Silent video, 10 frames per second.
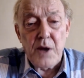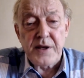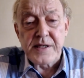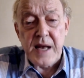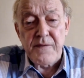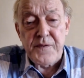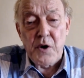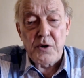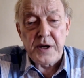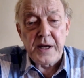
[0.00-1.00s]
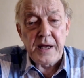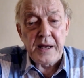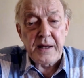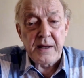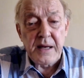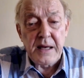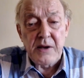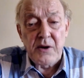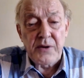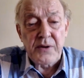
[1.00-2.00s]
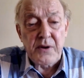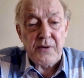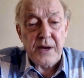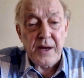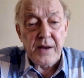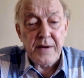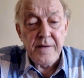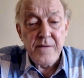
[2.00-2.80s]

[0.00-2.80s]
is unfolding in North Korea